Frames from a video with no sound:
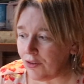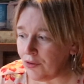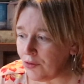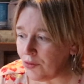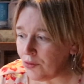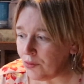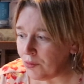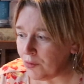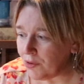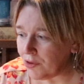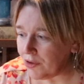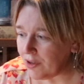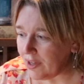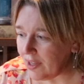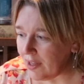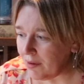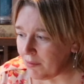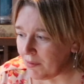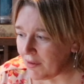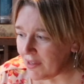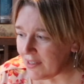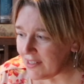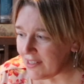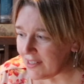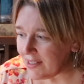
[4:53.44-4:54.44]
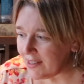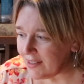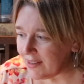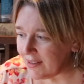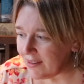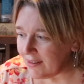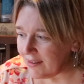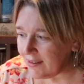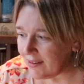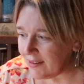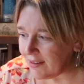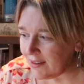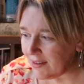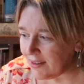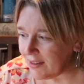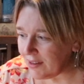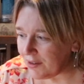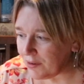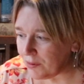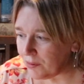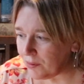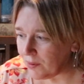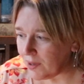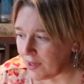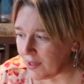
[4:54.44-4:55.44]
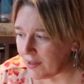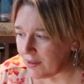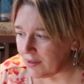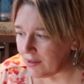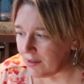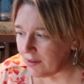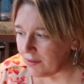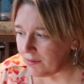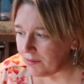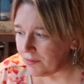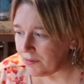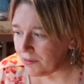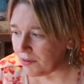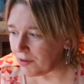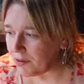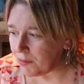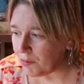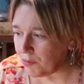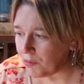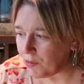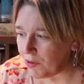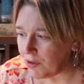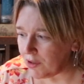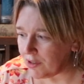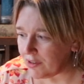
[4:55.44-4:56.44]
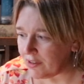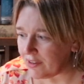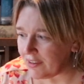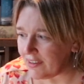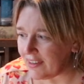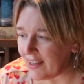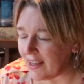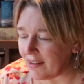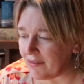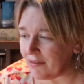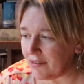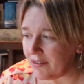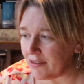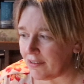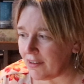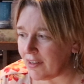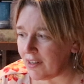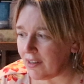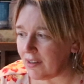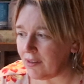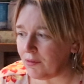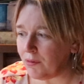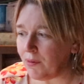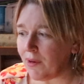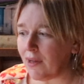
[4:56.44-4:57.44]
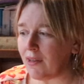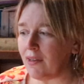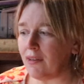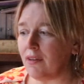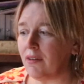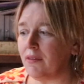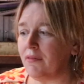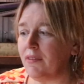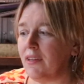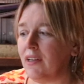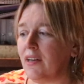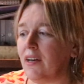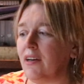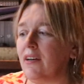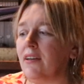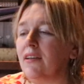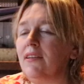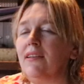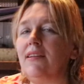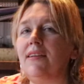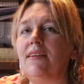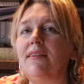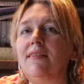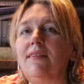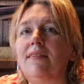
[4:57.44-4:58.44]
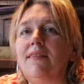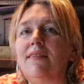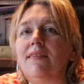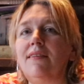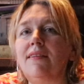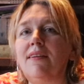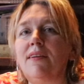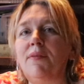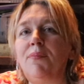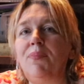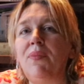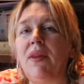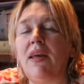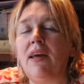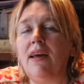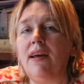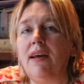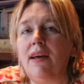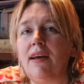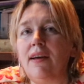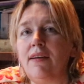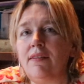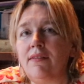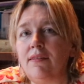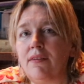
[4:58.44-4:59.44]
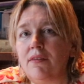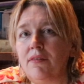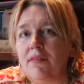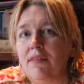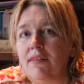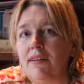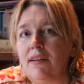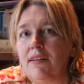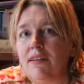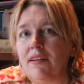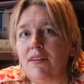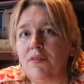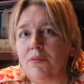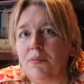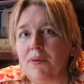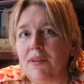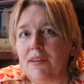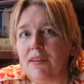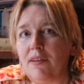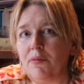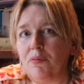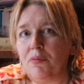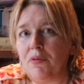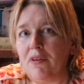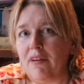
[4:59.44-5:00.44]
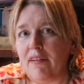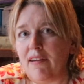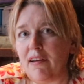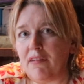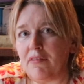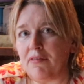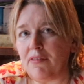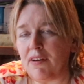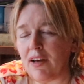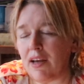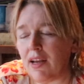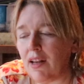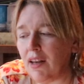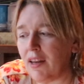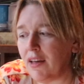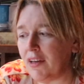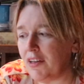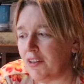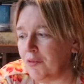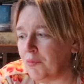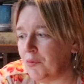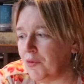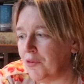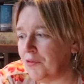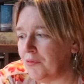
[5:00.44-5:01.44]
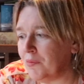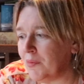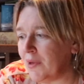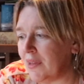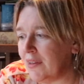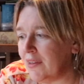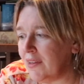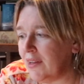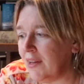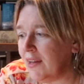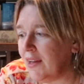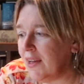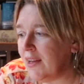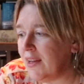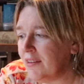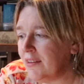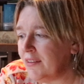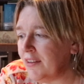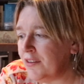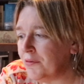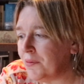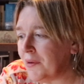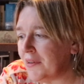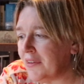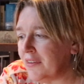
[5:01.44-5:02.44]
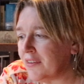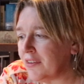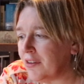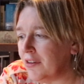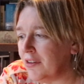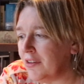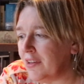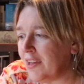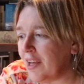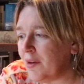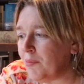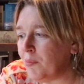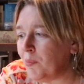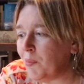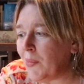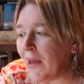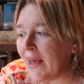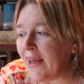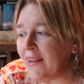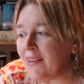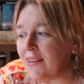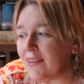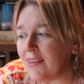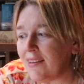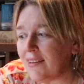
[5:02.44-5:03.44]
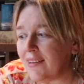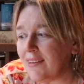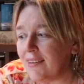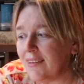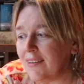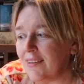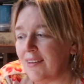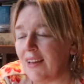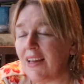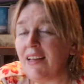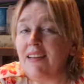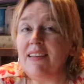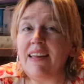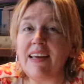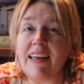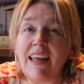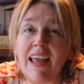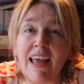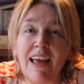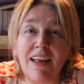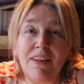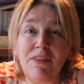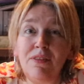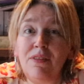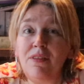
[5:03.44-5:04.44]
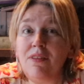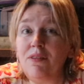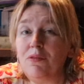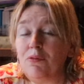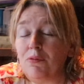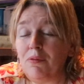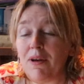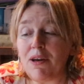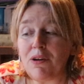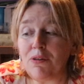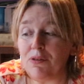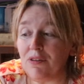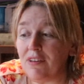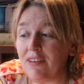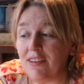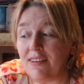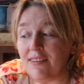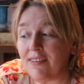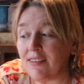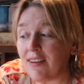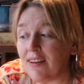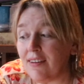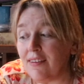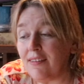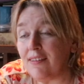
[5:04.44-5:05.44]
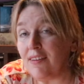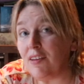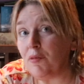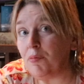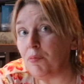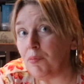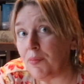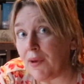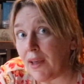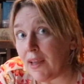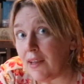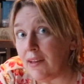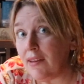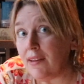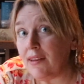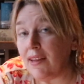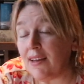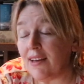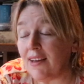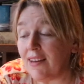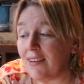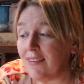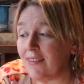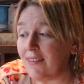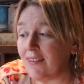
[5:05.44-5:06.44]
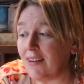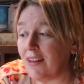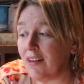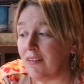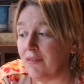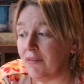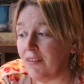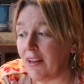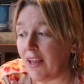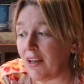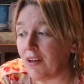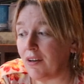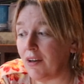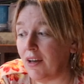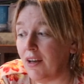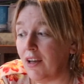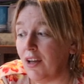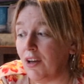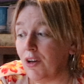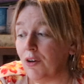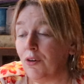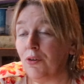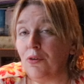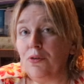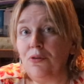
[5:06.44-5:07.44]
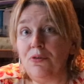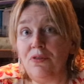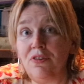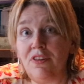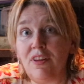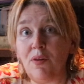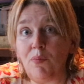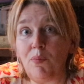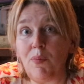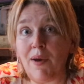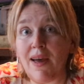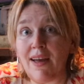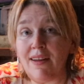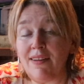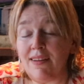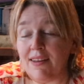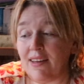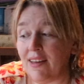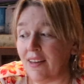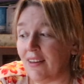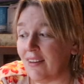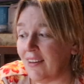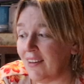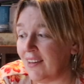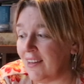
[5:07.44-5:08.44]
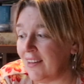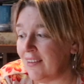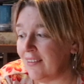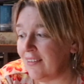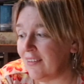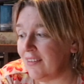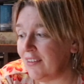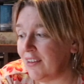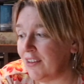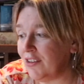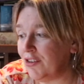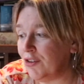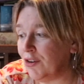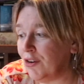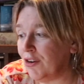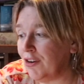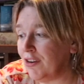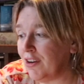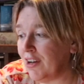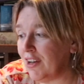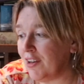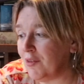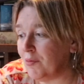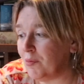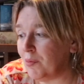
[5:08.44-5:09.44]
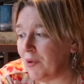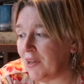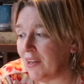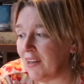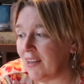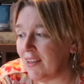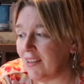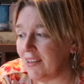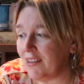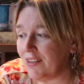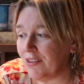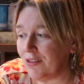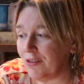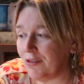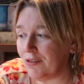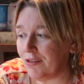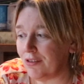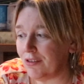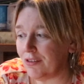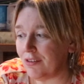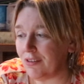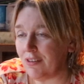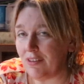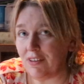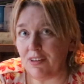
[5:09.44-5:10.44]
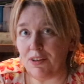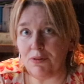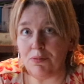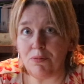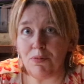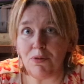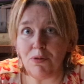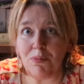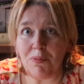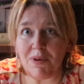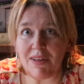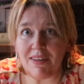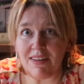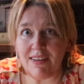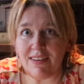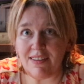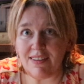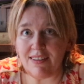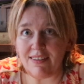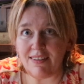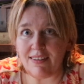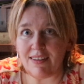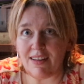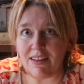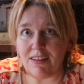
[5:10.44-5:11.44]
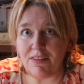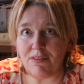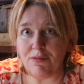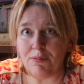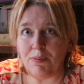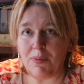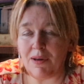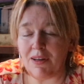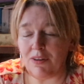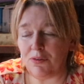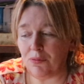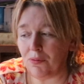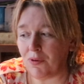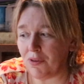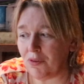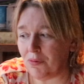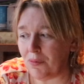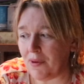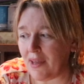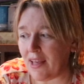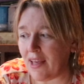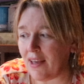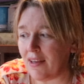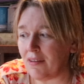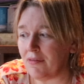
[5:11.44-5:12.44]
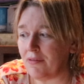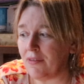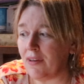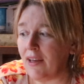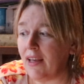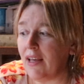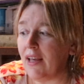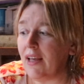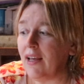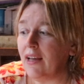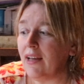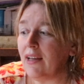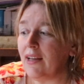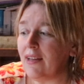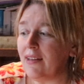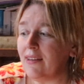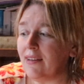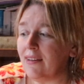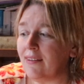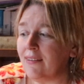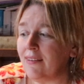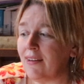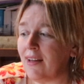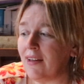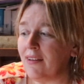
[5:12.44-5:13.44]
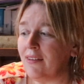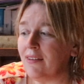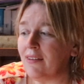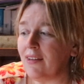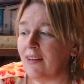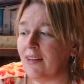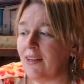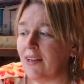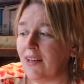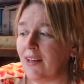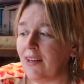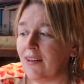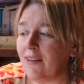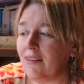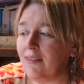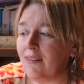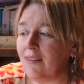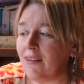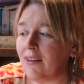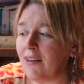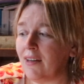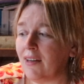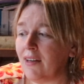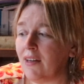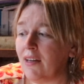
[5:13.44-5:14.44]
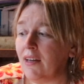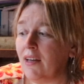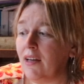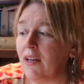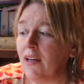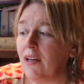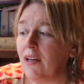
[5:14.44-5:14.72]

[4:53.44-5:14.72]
Two more images, one from Walter Devereux, one of the artists associated with the Pre-Raphaelite movement. This one is called A Pet. And again, we could discuss the painting itself, like who's the pet here? Is it a dog, a bird, or the woman herself? But what we have in the center is a